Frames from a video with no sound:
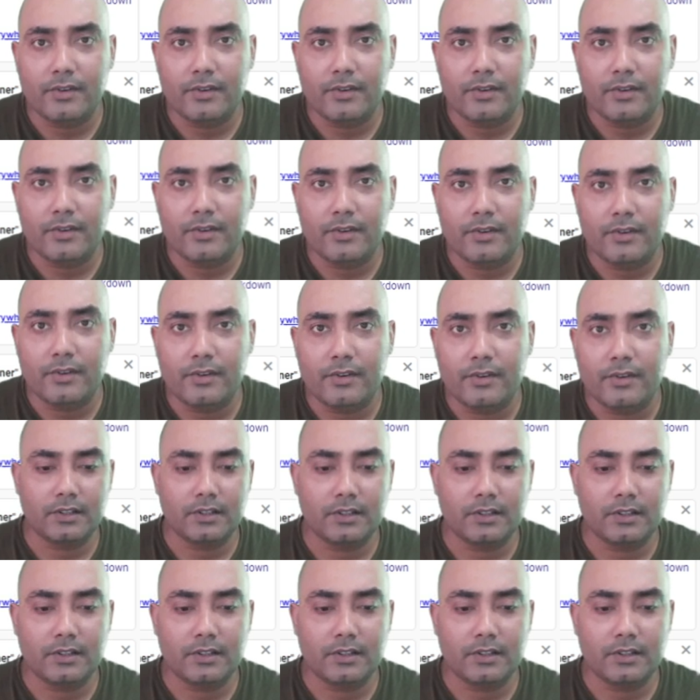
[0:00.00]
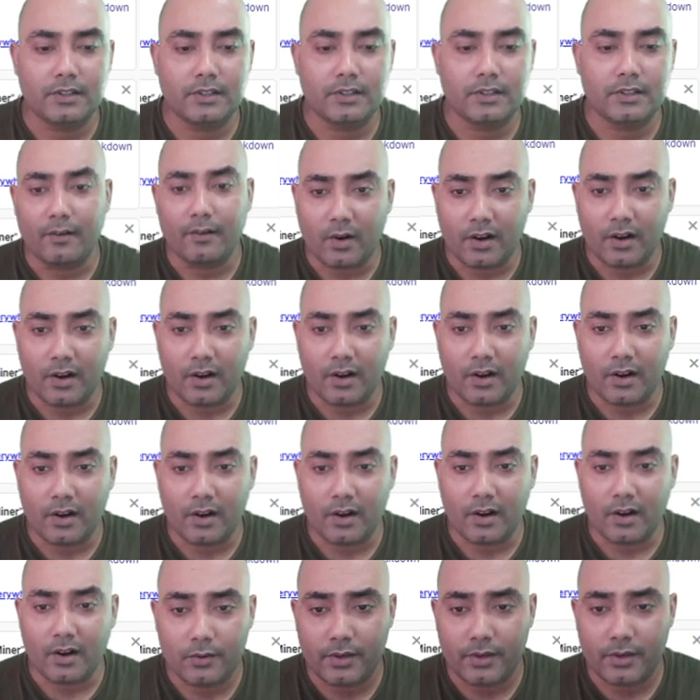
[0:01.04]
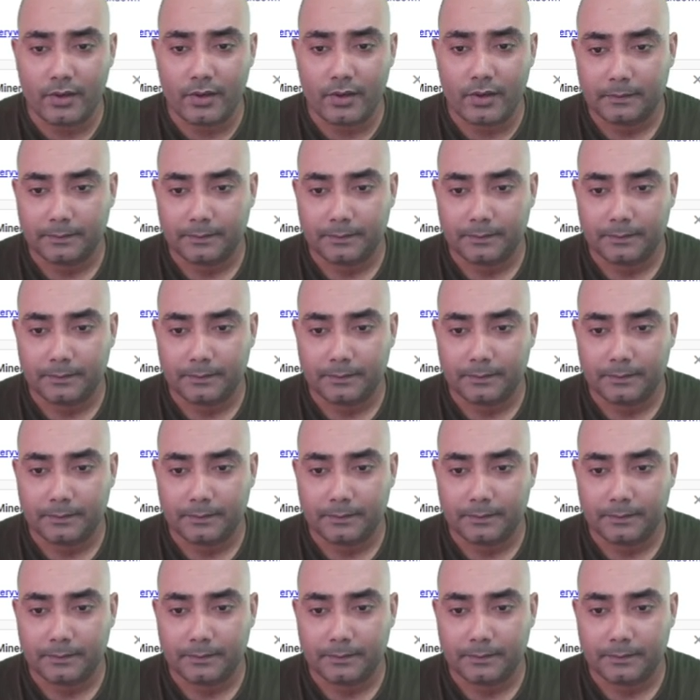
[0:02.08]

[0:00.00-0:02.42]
you will see already, and what you can do is